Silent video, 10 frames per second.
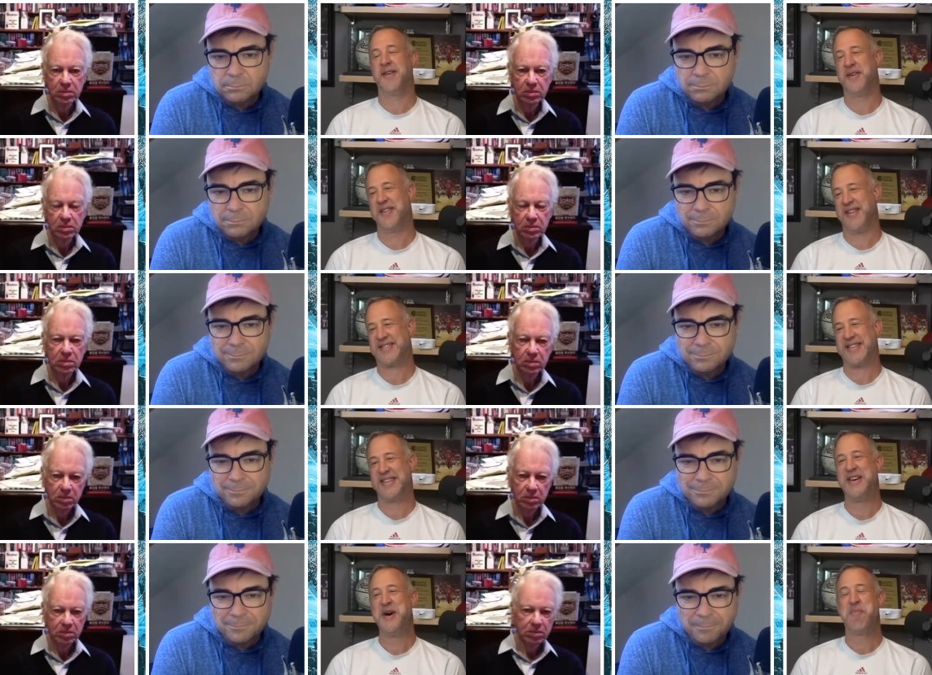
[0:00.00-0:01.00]

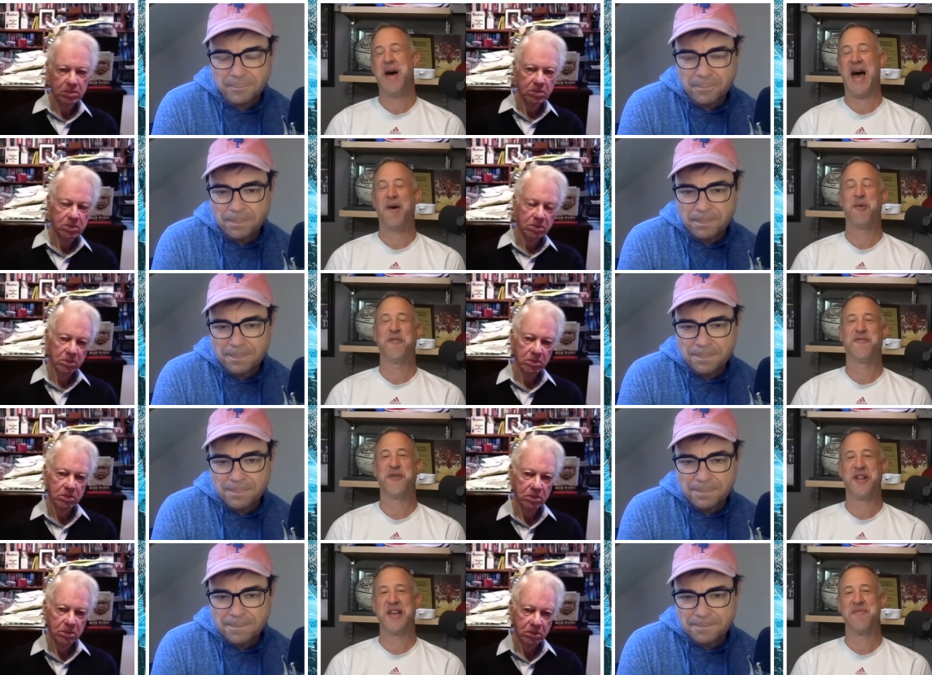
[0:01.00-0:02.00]
Speaker 1: listen, Pat will
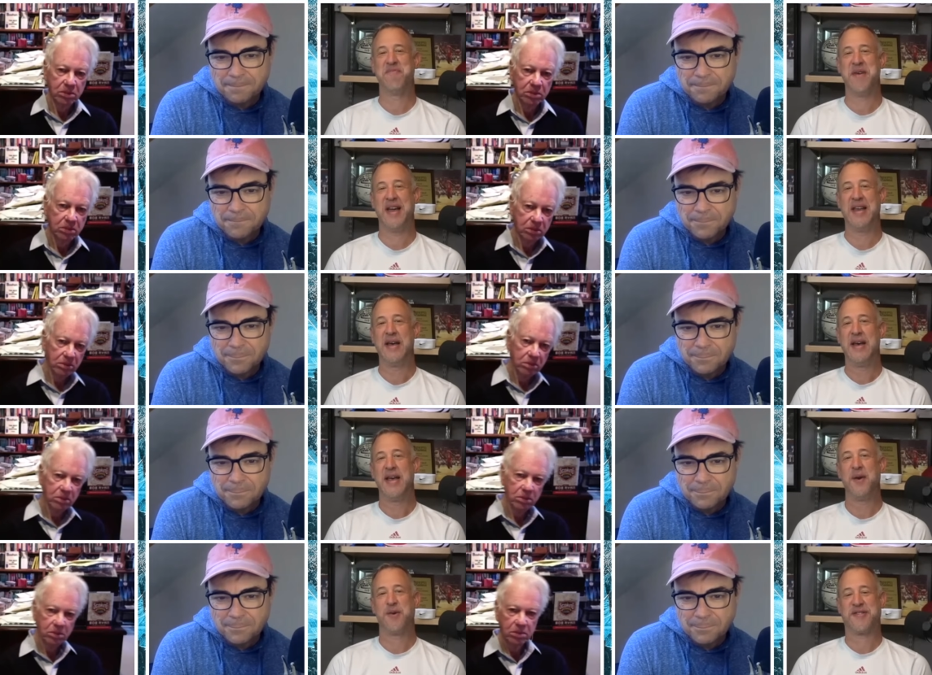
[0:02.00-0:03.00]
fully admit
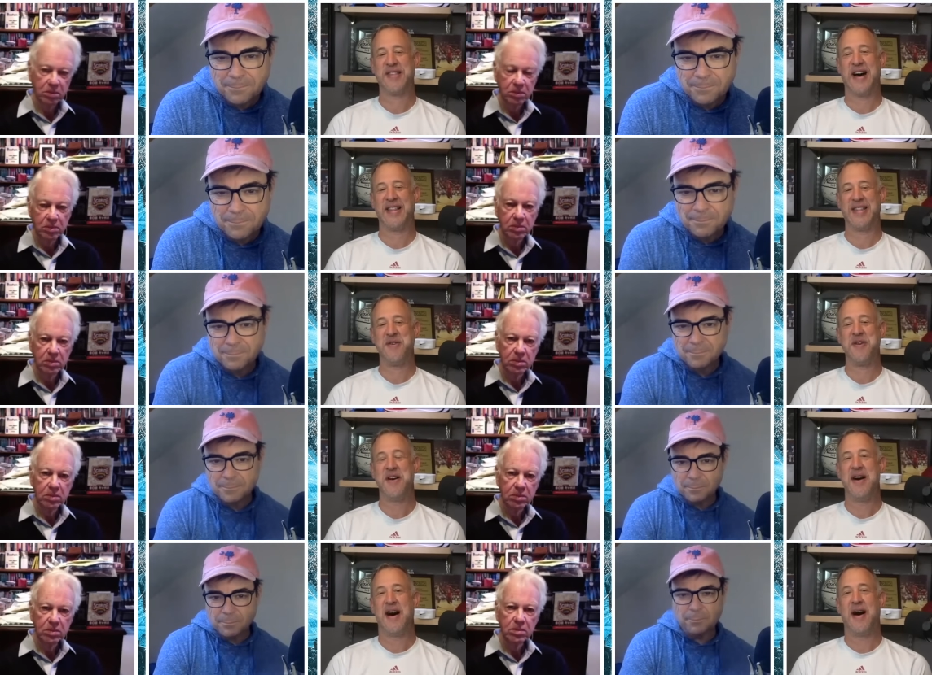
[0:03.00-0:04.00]
he was not the
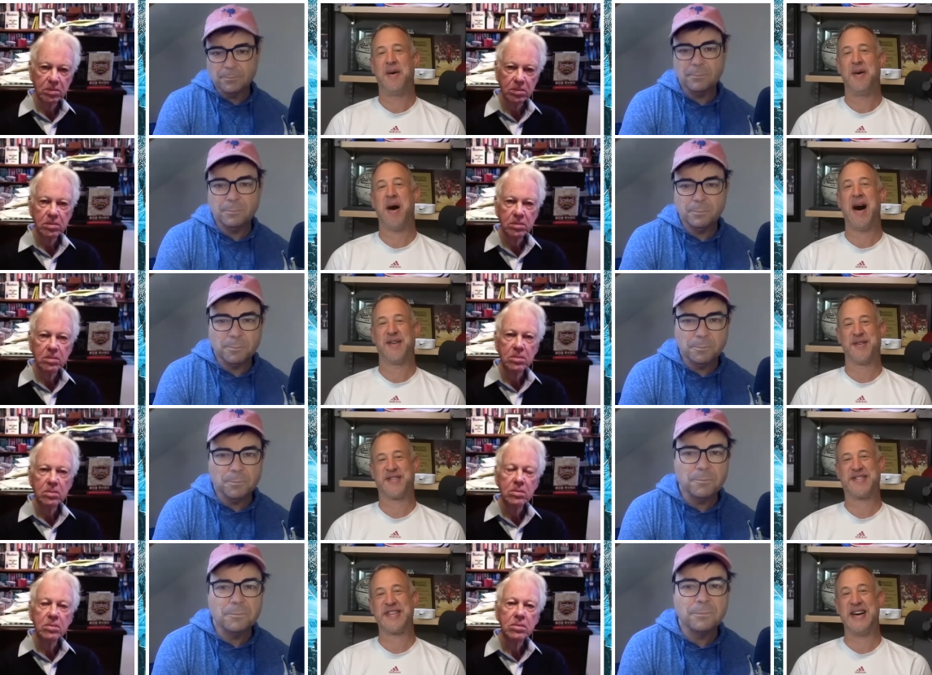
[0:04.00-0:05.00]
uh, model
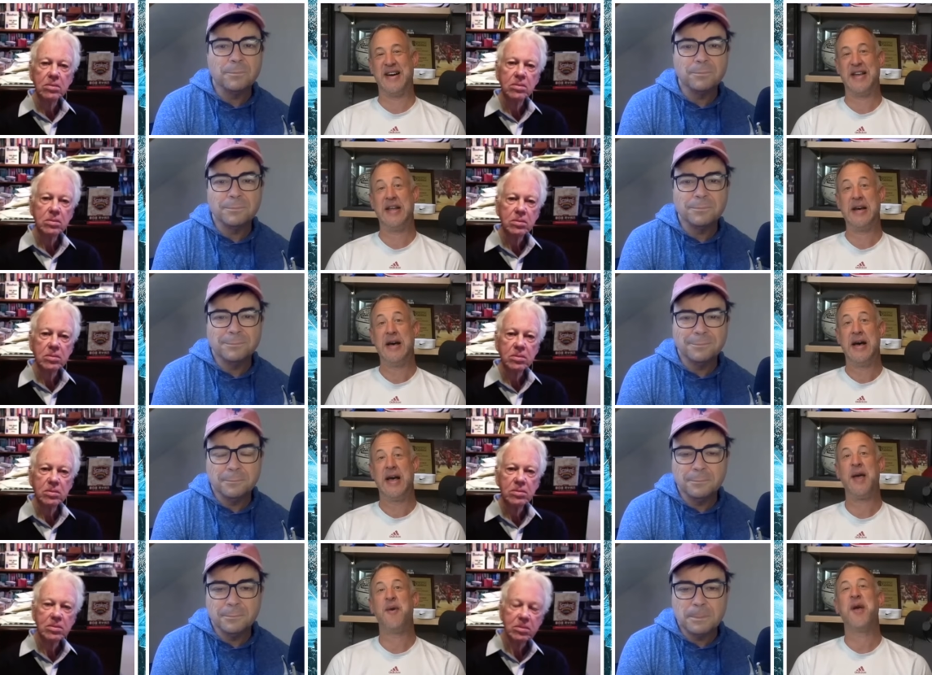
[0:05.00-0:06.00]
son.
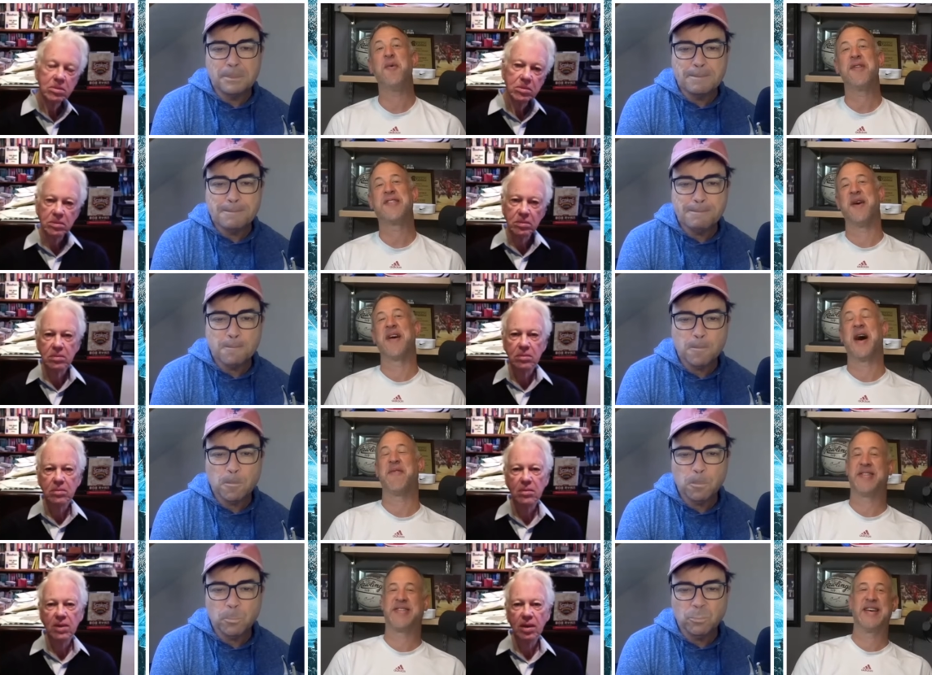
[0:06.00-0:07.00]
He, he would tell me, how
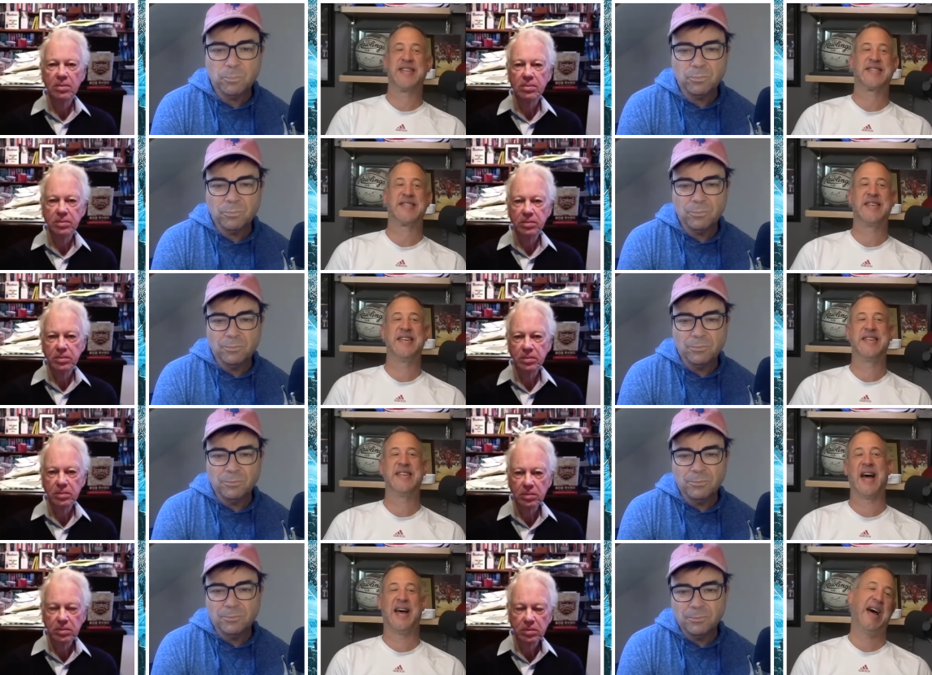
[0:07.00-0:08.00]
about this? And
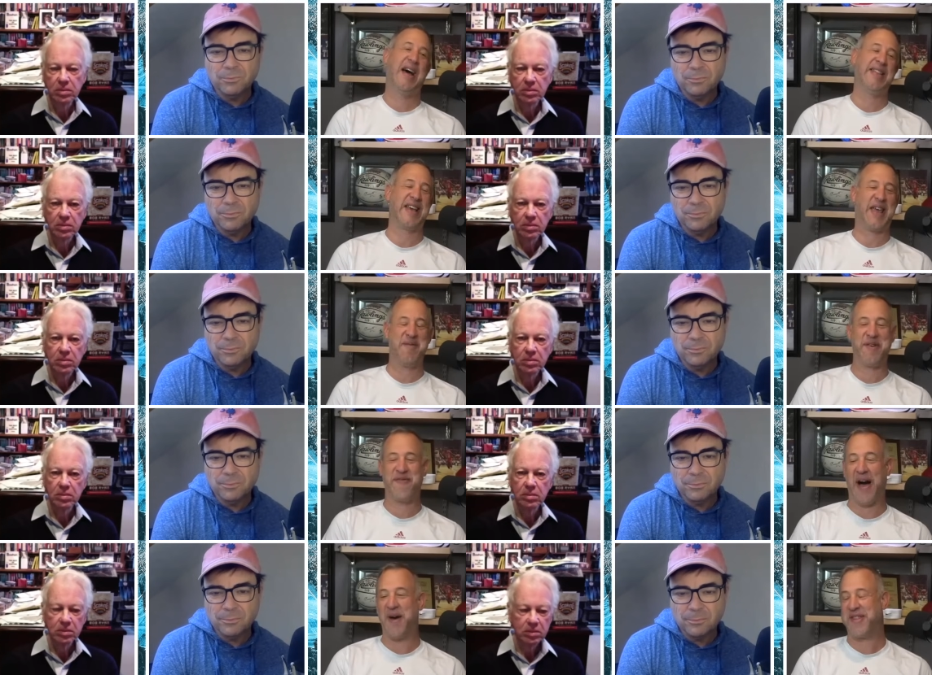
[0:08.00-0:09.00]
I, I think he'd be
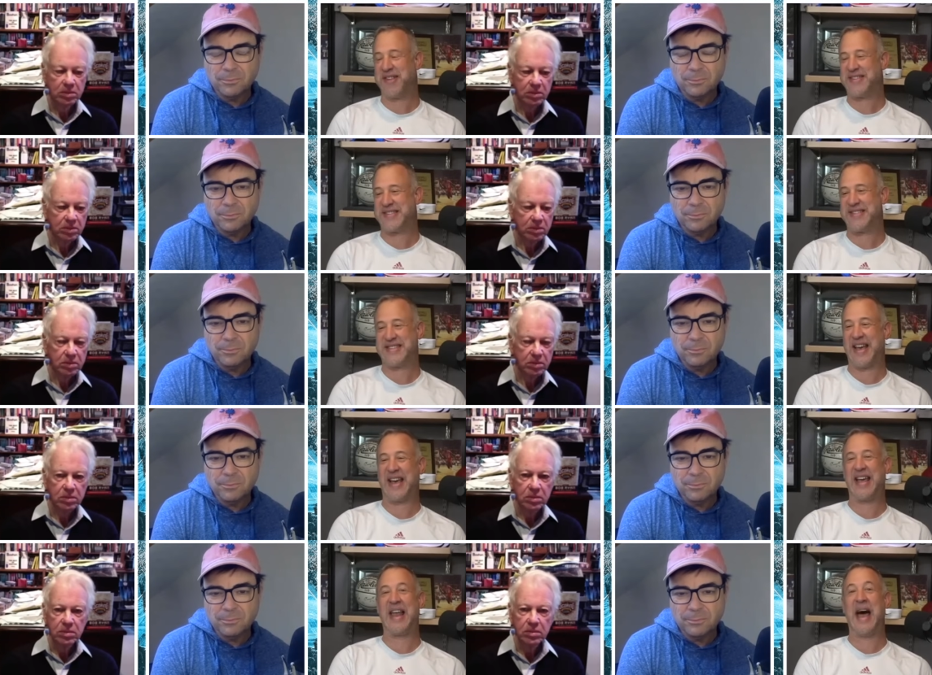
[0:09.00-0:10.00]
fine with it
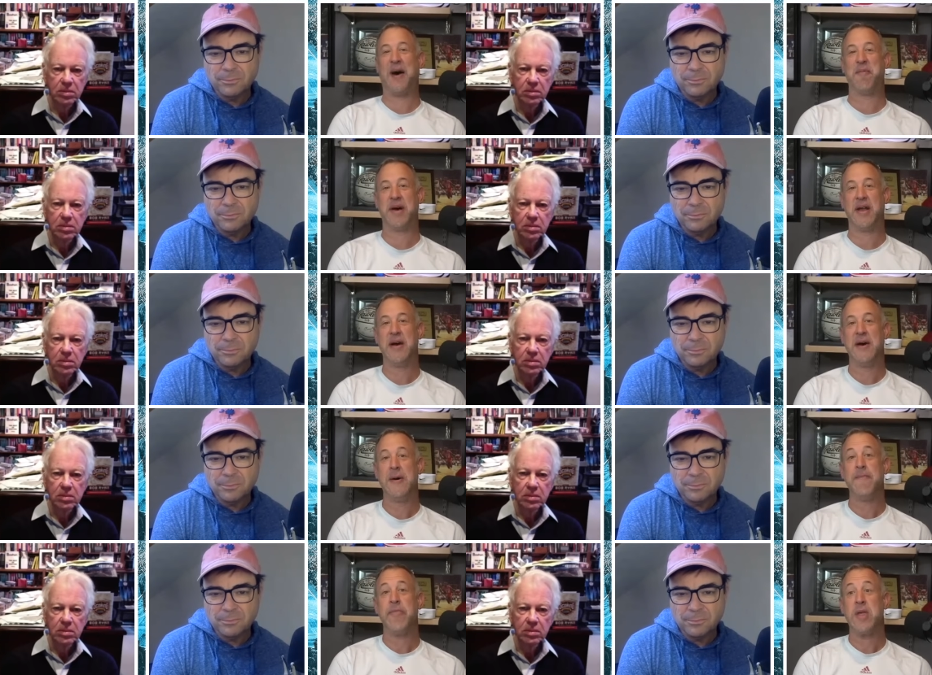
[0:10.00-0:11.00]
saying it now, but
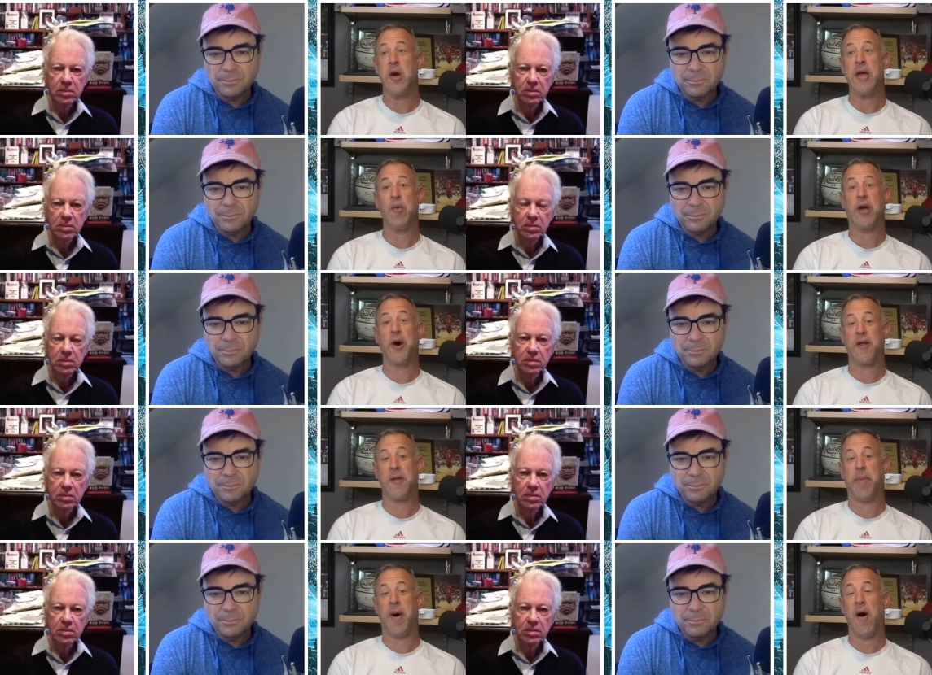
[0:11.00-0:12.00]
you know, he would go to
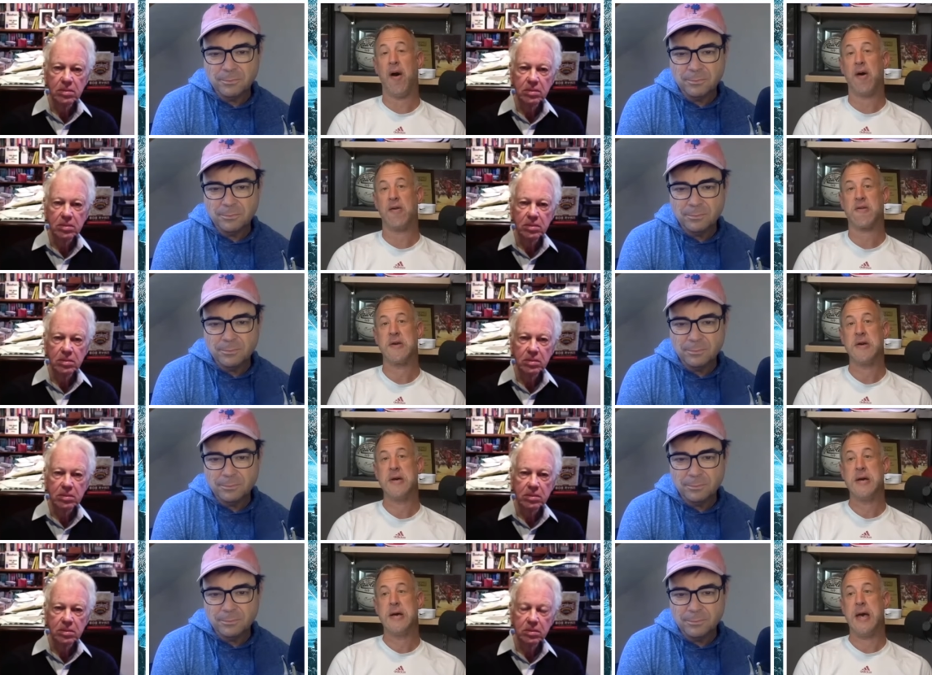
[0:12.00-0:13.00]
the bars
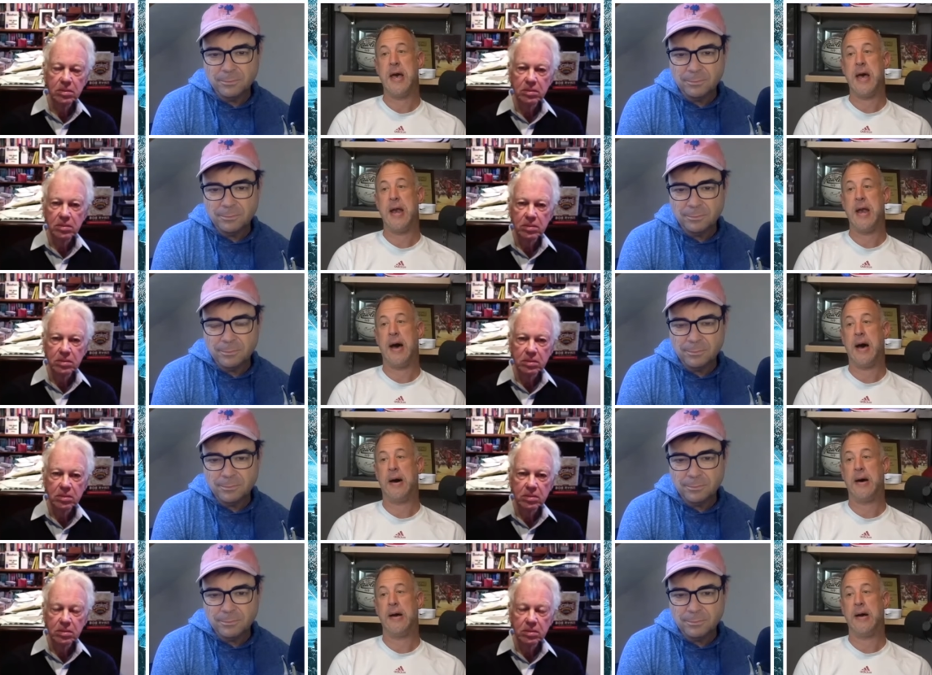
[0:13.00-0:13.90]
and uh,